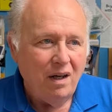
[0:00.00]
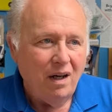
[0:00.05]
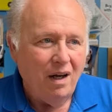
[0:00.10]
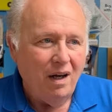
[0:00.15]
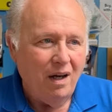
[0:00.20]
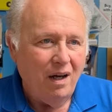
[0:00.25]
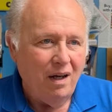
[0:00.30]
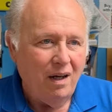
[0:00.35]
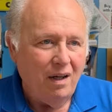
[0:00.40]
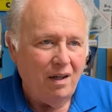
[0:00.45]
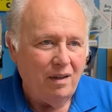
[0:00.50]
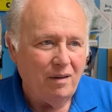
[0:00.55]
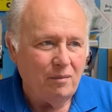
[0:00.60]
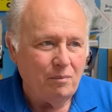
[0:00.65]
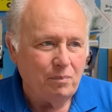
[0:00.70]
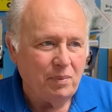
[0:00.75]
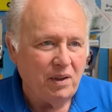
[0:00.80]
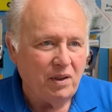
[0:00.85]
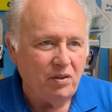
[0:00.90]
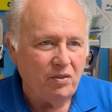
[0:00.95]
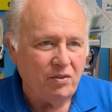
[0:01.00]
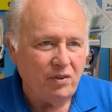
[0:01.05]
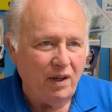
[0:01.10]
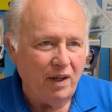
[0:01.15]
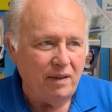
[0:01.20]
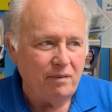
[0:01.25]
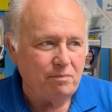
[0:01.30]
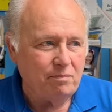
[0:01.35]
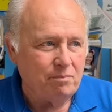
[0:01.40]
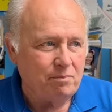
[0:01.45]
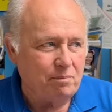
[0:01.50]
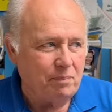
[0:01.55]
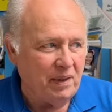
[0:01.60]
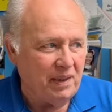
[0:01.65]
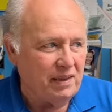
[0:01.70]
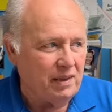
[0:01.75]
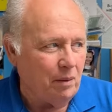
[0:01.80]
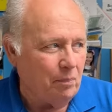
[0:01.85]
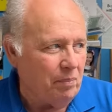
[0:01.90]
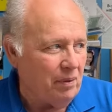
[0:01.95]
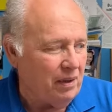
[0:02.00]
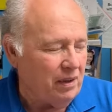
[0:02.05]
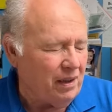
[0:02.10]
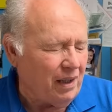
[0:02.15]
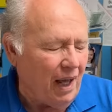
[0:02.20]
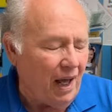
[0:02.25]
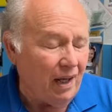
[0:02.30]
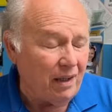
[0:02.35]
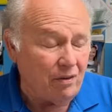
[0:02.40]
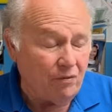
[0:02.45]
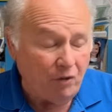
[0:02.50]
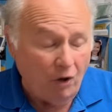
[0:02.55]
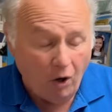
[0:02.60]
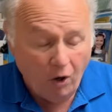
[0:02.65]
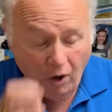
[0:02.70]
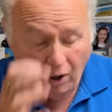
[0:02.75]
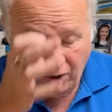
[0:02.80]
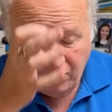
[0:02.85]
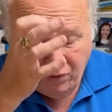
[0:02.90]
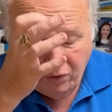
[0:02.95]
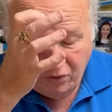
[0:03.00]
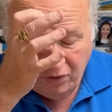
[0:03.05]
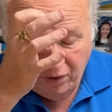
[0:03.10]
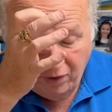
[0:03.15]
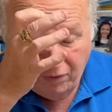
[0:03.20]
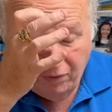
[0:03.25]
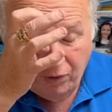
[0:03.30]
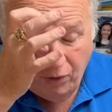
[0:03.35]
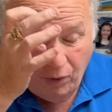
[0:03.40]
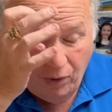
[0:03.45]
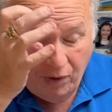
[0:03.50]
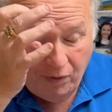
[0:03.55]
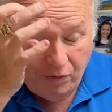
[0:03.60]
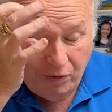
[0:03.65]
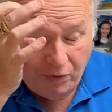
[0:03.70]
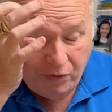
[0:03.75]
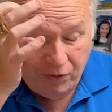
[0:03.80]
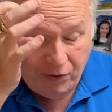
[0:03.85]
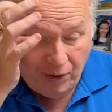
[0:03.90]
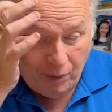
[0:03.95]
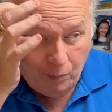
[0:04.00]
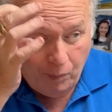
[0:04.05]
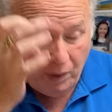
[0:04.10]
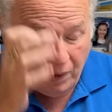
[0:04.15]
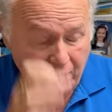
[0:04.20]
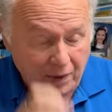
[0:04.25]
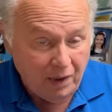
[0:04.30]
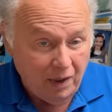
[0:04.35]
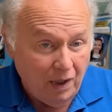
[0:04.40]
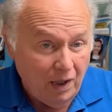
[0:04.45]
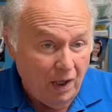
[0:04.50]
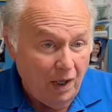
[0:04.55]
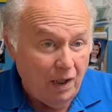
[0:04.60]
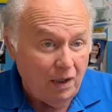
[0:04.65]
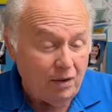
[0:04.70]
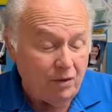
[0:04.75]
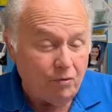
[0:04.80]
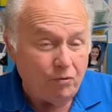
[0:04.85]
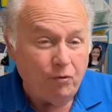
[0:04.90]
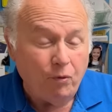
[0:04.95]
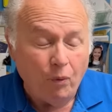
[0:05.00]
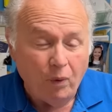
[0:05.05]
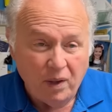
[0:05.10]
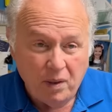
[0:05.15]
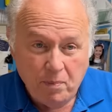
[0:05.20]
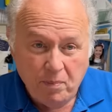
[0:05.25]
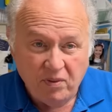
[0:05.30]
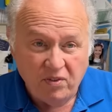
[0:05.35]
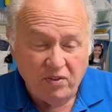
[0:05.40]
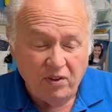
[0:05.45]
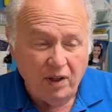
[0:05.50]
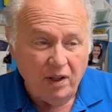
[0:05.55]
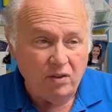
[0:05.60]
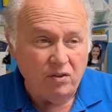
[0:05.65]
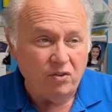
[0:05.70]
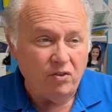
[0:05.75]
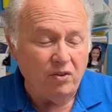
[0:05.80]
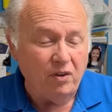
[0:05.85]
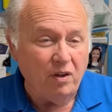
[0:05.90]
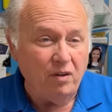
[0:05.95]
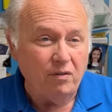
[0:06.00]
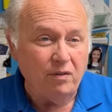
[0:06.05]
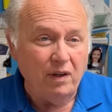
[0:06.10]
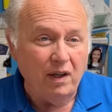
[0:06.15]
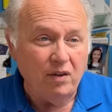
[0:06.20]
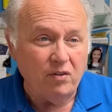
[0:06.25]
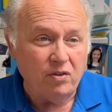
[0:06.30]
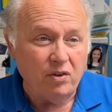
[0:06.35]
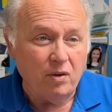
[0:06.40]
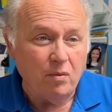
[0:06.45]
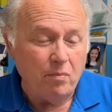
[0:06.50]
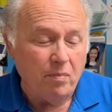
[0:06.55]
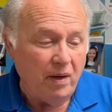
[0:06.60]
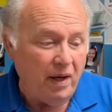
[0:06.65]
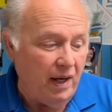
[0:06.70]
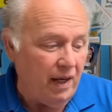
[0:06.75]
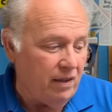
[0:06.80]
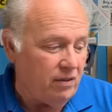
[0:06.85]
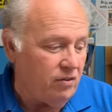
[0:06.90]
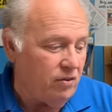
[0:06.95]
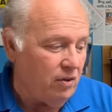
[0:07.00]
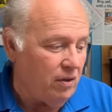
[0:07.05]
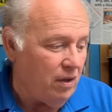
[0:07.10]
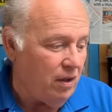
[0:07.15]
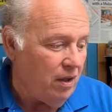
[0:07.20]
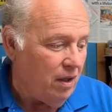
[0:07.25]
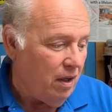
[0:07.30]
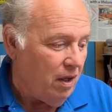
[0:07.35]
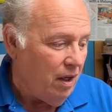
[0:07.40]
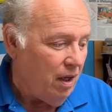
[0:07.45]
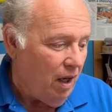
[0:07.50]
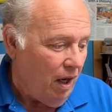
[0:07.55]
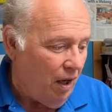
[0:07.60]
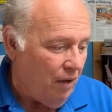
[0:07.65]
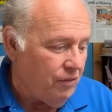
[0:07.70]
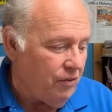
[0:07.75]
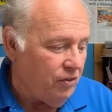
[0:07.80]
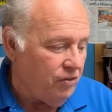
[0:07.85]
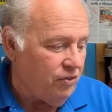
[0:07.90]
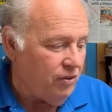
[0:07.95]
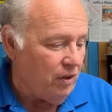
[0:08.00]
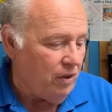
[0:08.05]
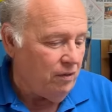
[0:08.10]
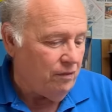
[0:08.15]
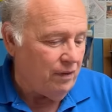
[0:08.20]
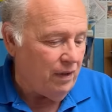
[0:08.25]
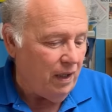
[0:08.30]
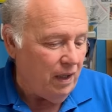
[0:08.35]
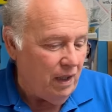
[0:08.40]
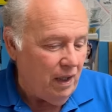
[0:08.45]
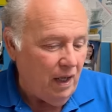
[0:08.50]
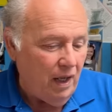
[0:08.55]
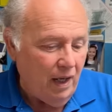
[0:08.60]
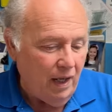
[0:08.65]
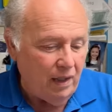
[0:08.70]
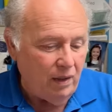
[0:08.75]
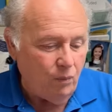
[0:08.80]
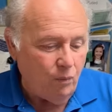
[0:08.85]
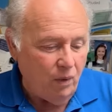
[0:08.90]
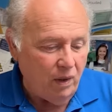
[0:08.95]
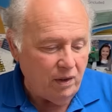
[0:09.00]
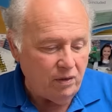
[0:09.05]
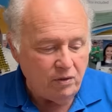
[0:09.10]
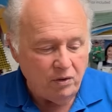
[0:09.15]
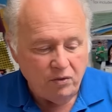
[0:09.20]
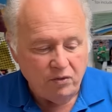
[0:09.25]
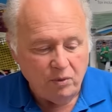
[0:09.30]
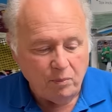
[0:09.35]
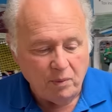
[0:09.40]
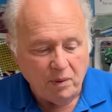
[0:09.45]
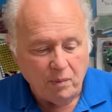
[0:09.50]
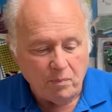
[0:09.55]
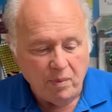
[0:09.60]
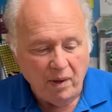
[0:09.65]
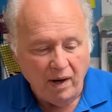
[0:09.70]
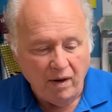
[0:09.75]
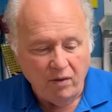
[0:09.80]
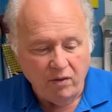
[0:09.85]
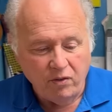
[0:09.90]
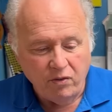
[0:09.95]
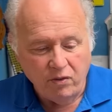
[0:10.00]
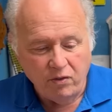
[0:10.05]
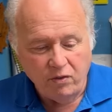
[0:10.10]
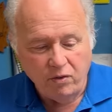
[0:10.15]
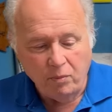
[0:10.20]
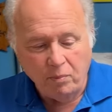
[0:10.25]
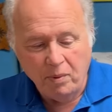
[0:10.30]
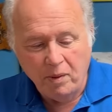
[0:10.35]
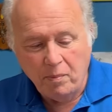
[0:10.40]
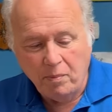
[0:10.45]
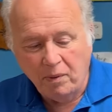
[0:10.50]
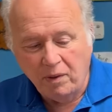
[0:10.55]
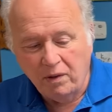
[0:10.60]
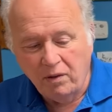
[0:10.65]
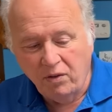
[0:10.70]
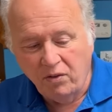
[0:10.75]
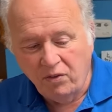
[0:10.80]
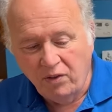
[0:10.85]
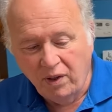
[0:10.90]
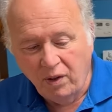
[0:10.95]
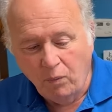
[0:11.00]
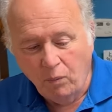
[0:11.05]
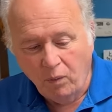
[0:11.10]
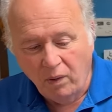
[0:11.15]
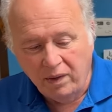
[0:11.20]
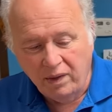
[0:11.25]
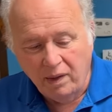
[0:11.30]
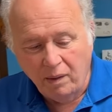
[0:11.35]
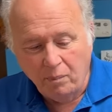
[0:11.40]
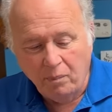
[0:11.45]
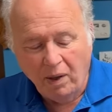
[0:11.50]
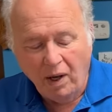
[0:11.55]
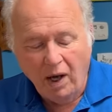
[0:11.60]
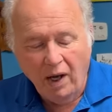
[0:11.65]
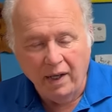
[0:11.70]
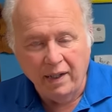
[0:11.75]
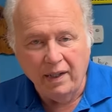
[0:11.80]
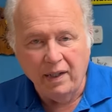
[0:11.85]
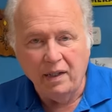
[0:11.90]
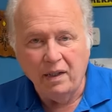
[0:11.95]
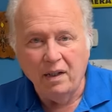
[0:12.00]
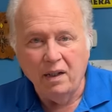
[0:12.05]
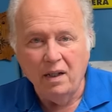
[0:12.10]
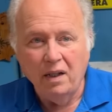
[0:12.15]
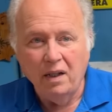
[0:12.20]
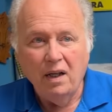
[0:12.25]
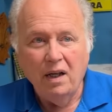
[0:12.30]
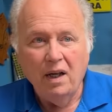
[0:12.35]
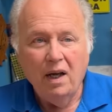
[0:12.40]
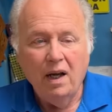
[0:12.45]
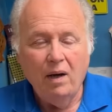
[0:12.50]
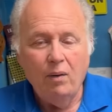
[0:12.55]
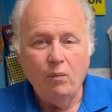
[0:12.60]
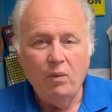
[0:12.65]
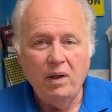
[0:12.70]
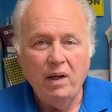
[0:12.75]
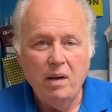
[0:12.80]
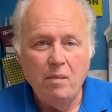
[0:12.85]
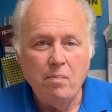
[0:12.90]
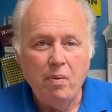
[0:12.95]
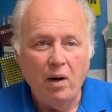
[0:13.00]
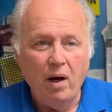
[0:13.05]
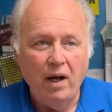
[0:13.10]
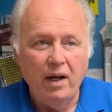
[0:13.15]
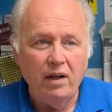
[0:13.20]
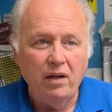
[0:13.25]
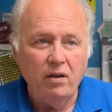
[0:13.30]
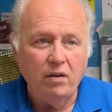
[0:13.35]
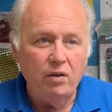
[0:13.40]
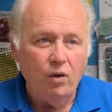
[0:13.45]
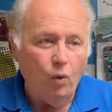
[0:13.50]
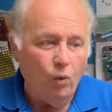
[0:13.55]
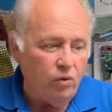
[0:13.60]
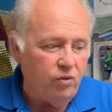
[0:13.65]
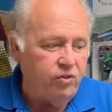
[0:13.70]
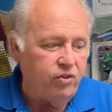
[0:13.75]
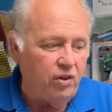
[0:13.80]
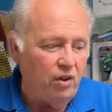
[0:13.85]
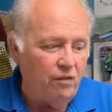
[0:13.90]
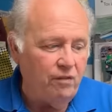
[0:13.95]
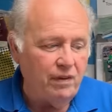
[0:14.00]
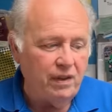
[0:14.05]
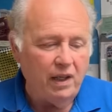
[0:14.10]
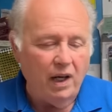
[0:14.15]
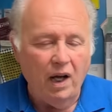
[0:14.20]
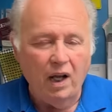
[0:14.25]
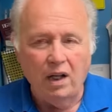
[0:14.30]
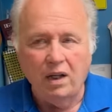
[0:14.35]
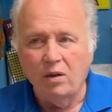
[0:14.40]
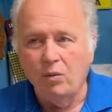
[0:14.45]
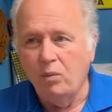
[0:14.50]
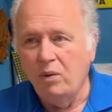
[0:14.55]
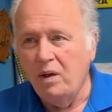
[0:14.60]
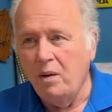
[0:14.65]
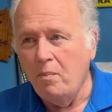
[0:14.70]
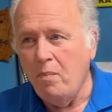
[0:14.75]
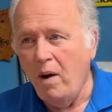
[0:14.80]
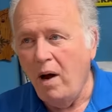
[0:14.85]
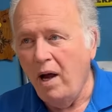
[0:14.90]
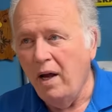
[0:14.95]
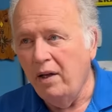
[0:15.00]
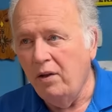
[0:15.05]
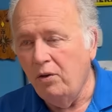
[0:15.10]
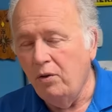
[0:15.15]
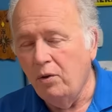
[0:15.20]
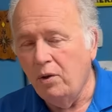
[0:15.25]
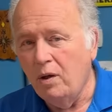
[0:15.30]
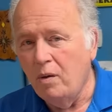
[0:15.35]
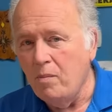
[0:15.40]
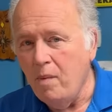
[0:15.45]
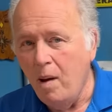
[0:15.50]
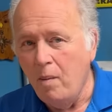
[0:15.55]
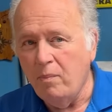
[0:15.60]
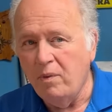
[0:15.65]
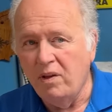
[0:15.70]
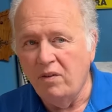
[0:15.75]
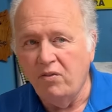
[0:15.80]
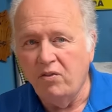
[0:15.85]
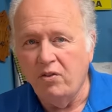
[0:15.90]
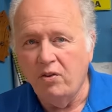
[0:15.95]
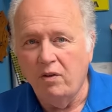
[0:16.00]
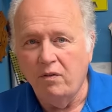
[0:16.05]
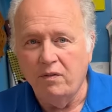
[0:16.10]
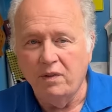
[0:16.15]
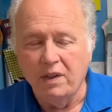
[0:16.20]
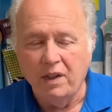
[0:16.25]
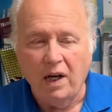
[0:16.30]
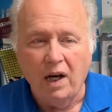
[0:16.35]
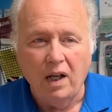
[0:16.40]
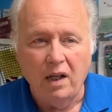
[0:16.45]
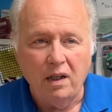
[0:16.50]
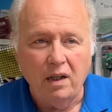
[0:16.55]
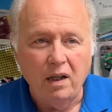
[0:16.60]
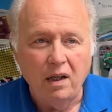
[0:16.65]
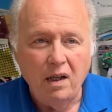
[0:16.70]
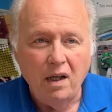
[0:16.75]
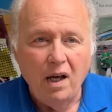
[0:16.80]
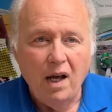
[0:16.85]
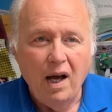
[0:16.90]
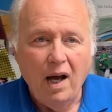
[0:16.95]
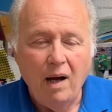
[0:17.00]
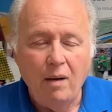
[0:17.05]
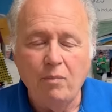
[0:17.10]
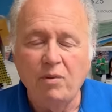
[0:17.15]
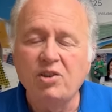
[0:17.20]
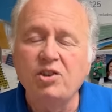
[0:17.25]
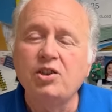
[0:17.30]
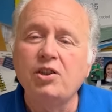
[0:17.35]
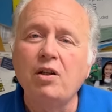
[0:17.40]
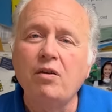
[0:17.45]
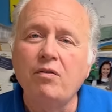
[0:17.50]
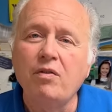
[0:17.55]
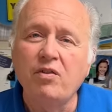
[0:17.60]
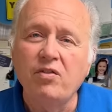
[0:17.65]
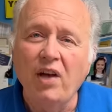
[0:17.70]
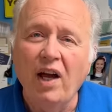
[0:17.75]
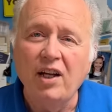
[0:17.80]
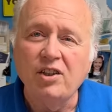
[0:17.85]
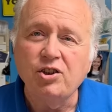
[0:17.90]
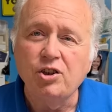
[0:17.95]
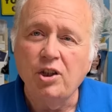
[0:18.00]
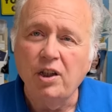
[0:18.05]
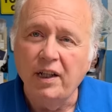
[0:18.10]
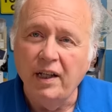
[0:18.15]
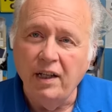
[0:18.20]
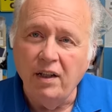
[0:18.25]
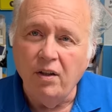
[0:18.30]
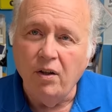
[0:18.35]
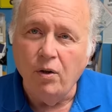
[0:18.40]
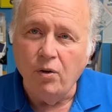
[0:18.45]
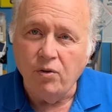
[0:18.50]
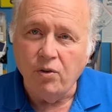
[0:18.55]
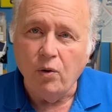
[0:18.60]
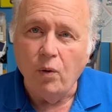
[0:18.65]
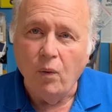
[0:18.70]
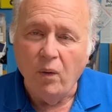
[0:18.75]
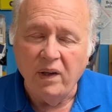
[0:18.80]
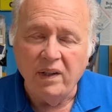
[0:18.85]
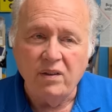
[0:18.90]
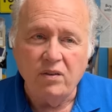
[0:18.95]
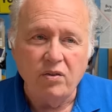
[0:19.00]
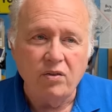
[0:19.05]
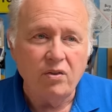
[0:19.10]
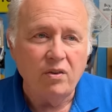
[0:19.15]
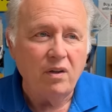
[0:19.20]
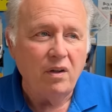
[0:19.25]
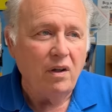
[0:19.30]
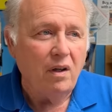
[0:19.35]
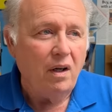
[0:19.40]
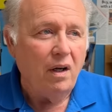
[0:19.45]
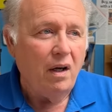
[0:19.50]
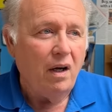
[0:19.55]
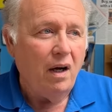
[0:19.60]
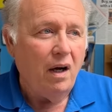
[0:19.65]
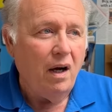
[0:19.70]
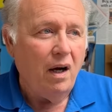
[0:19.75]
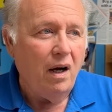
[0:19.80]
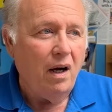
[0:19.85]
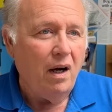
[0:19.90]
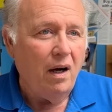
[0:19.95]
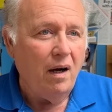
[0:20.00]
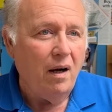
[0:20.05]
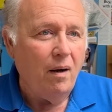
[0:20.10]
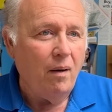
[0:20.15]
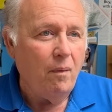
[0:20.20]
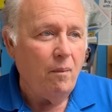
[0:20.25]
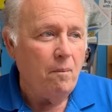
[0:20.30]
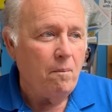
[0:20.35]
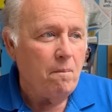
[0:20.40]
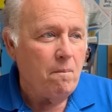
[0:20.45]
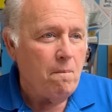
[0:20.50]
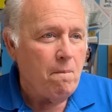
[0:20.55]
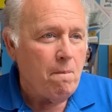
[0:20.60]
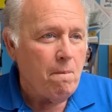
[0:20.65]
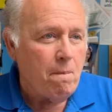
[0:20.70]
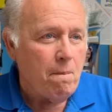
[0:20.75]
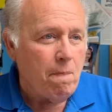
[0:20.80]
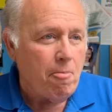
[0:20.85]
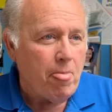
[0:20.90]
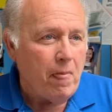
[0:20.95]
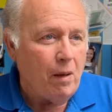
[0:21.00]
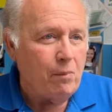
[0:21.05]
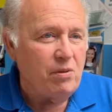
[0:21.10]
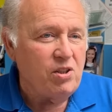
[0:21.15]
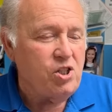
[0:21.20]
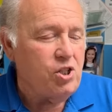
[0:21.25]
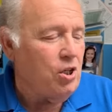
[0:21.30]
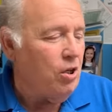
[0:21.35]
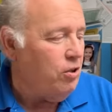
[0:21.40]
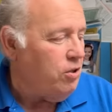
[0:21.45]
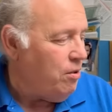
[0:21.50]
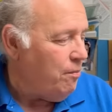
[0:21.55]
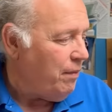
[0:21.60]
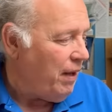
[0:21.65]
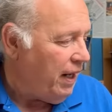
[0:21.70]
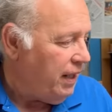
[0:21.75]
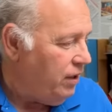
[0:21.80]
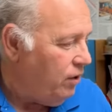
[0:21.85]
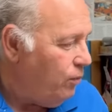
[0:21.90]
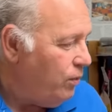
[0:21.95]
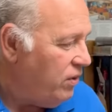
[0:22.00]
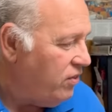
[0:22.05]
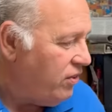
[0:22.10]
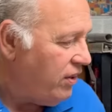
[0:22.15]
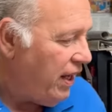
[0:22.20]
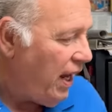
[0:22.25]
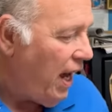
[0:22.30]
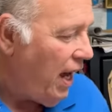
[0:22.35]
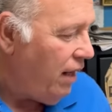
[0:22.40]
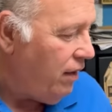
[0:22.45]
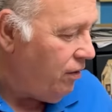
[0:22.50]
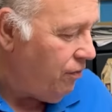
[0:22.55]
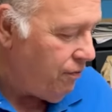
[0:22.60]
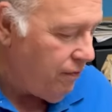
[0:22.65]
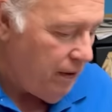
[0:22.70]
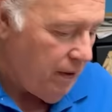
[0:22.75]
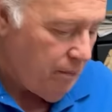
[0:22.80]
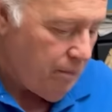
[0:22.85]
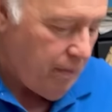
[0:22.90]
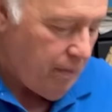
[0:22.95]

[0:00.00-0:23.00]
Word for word: um, because I picked up a lot of odd silver off of someone. The 40% silver as compared to other silver. And I want to do some comparisons so people understand what they're buying. And when they buy an old silver dollar, when they buy a new commemorative silver dollar, how much silver is actually in those coins. Um, let me show you my newest counterfeit